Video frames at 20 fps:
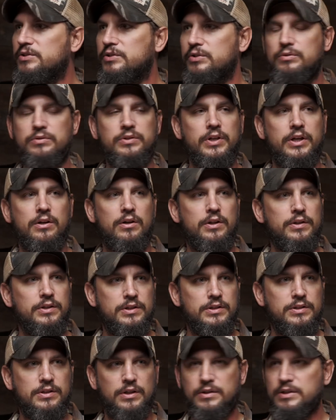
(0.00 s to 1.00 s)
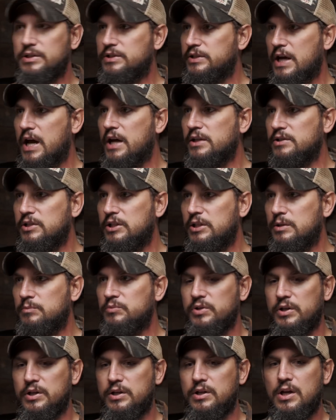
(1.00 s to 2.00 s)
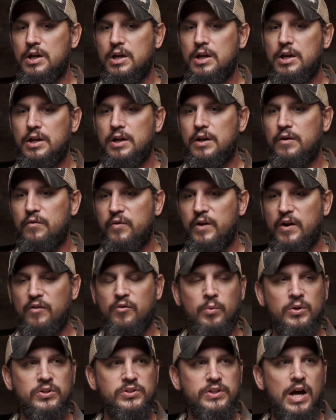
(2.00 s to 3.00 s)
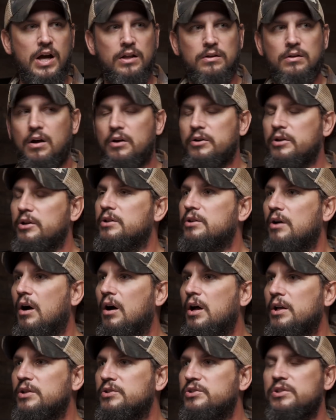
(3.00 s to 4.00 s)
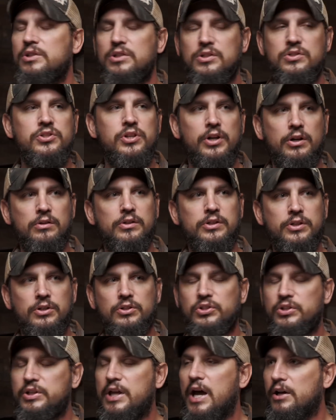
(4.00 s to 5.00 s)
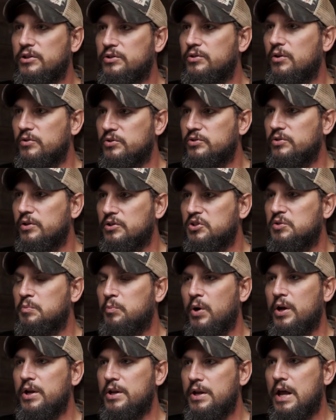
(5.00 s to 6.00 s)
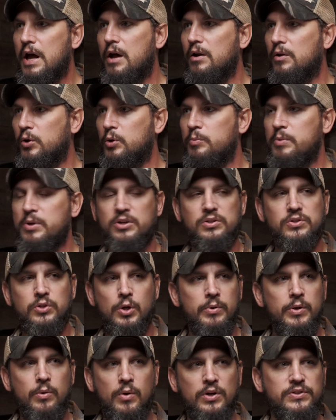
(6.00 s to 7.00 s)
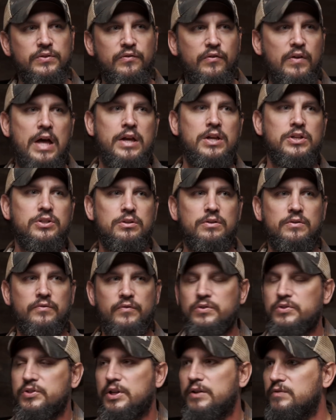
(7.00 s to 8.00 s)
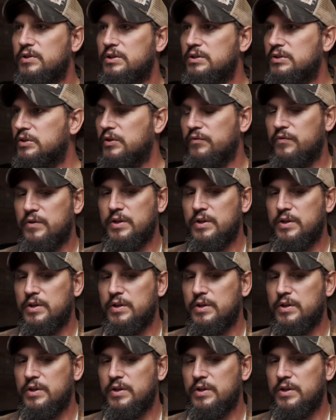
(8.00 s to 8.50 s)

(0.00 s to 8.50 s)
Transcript: too, like on the TAC teams, like if everybody's got longer guns, generally your stack starts like spreading out a little bit because nobody wants to flag each other for safety and stuff. And